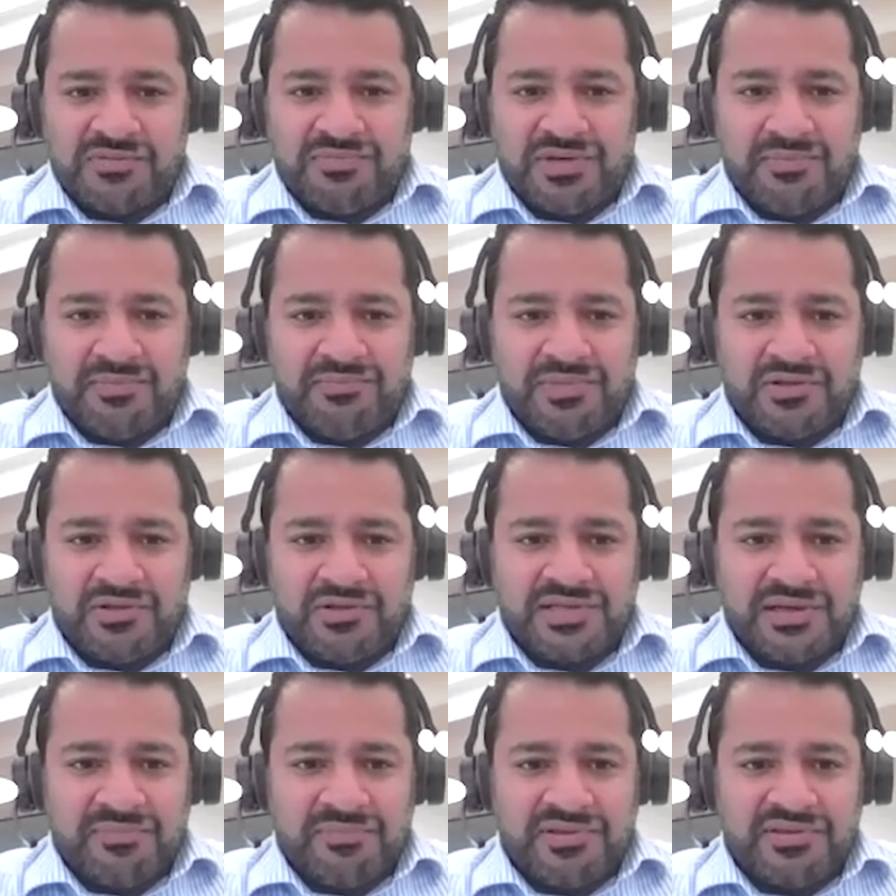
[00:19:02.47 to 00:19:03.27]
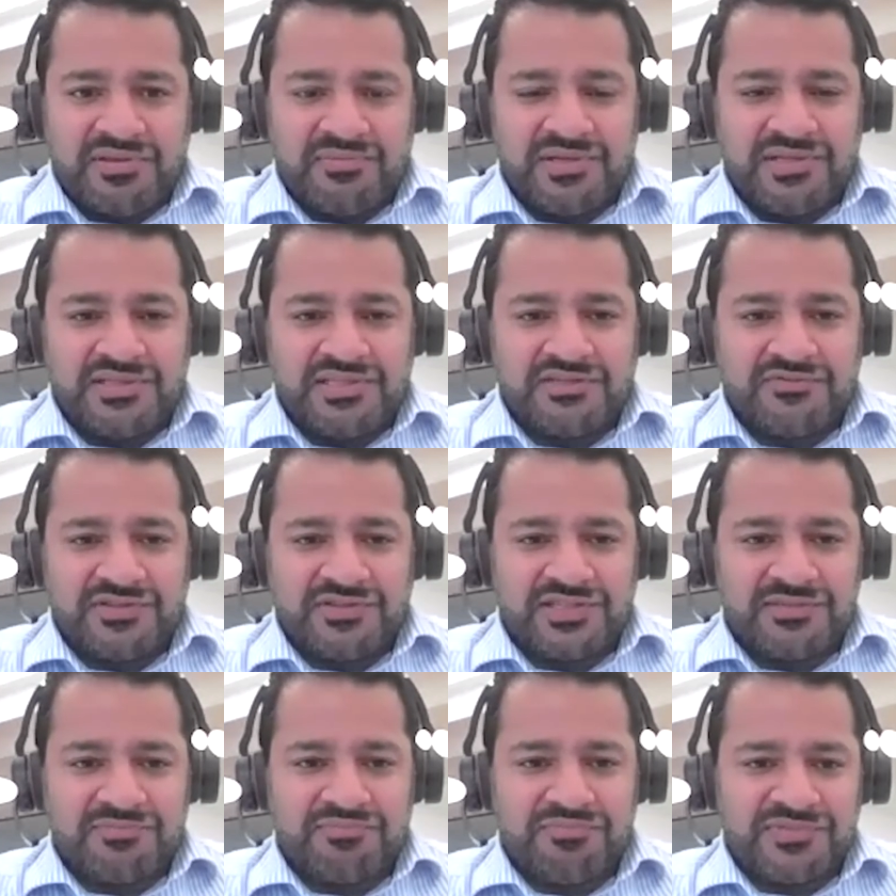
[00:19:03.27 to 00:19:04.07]
being built up in the business for
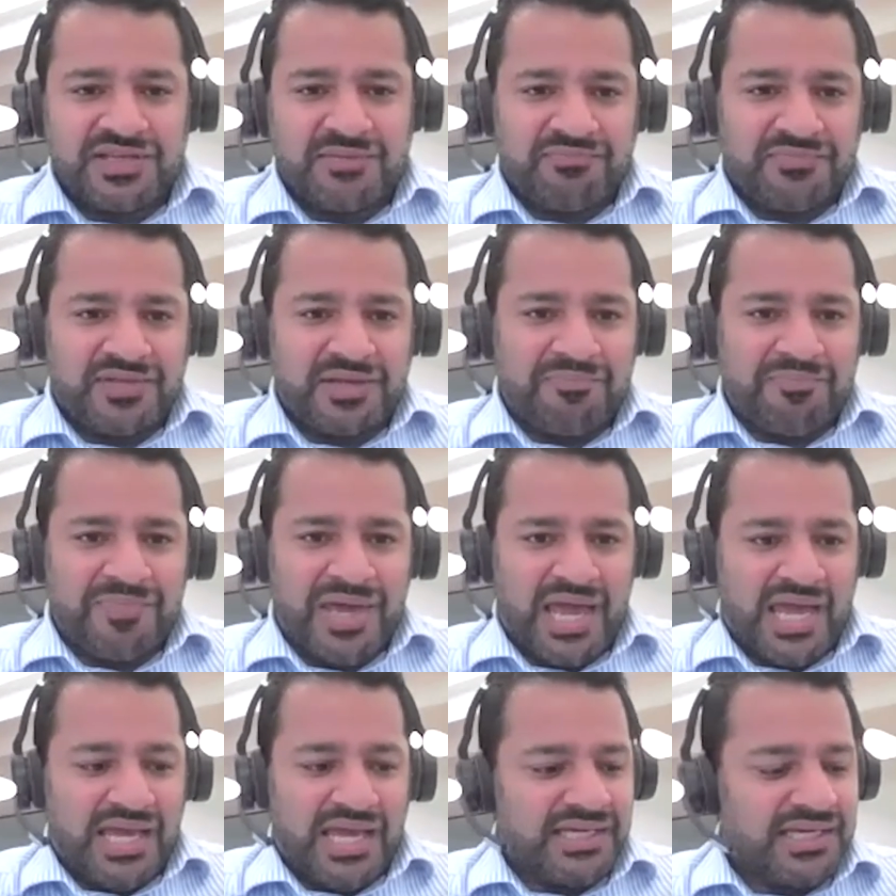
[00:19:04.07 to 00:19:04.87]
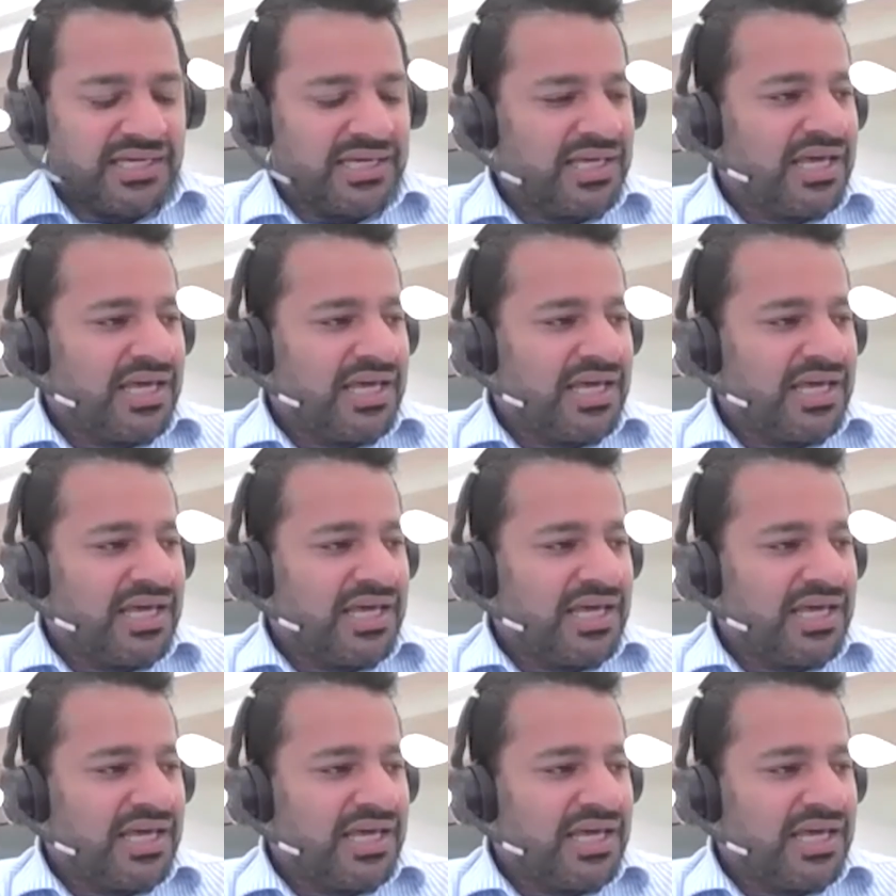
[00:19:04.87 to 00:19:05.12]
something big.